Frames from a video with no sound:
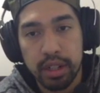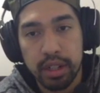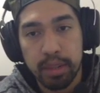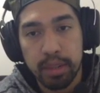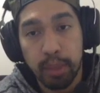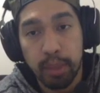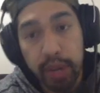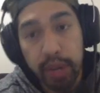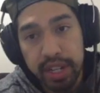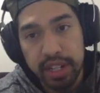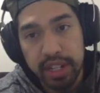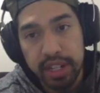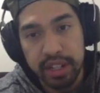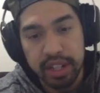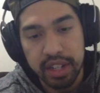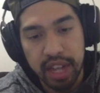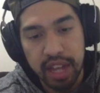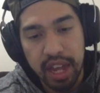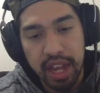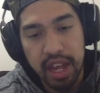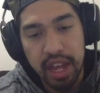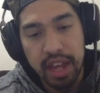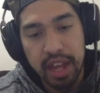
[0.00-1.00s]
poisoned,
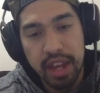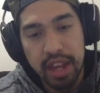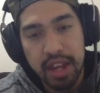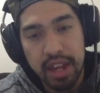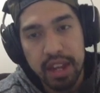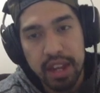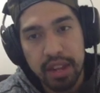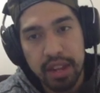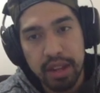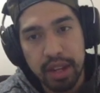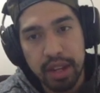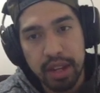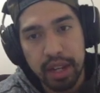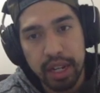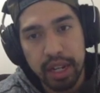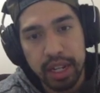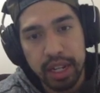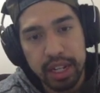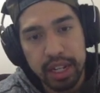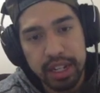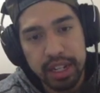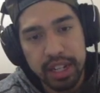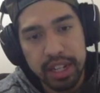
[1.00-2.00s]
and
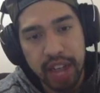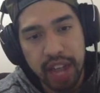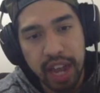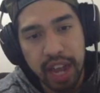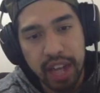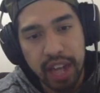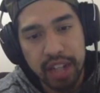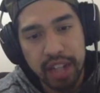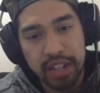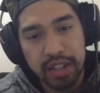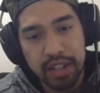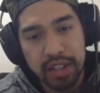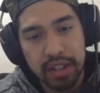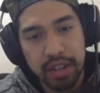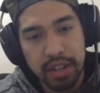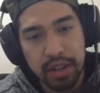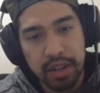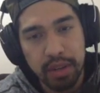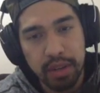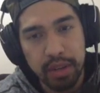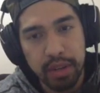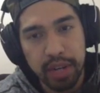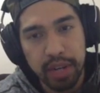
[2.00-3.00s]
he attacks
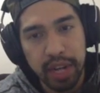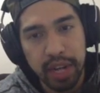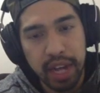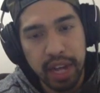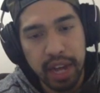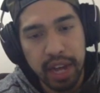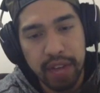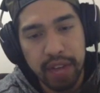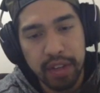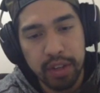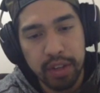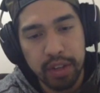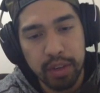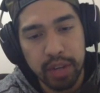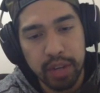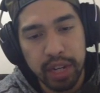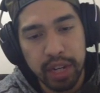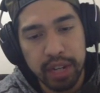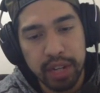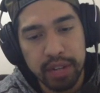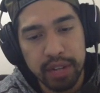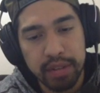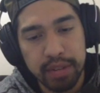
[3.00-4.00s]
when I have a great